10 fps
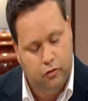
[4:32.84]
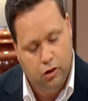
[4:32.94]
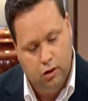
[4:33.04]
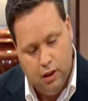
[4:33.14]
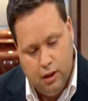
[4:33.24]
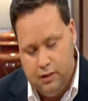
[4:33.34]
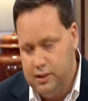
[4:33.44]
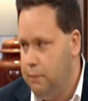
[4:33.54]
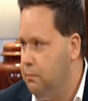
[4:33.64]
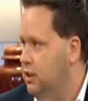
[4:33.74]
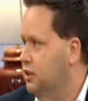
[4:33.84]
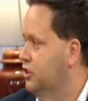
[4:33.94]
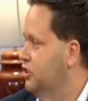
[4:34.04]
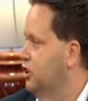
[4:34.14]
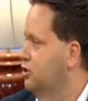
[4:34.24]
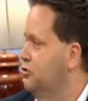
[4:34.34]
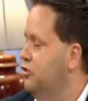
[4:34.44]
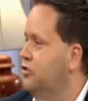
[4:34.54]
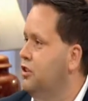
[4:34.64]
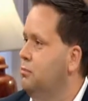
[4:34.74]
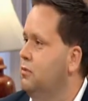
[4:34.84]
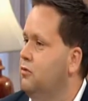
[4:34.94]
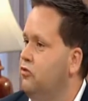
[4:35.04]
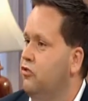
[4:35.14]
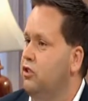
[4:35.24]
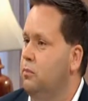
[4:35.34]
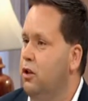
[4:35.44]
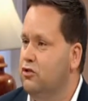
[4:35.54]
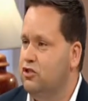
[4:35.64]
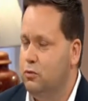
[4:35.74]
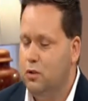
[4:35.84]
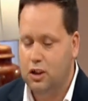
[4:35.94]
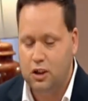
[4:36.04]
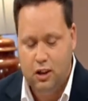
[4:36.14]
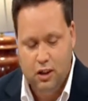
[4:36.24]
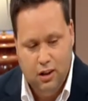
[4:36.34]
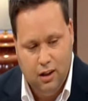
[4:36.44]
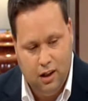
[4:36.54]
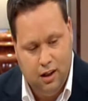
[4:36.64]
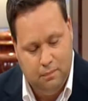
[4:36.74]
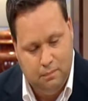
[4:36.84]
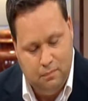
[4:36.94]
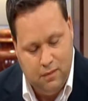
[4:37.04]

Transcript: up and find that I've got ten minutes to cycle 15, 15 miles to work.